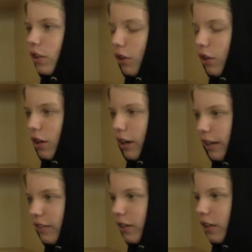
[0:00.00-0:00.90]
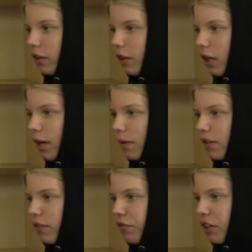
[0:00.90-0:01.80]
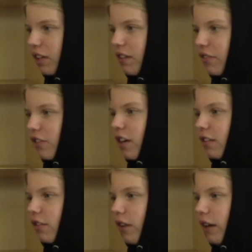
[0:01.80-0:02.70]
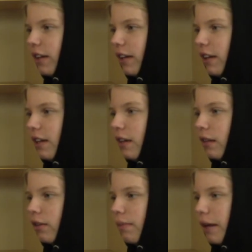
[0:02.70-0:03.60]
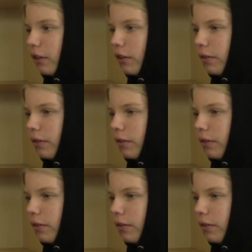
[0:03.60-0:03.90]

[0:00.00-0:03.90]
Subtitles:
Alright, I see. But doesn't Venus have toxic rain that can eat through metal?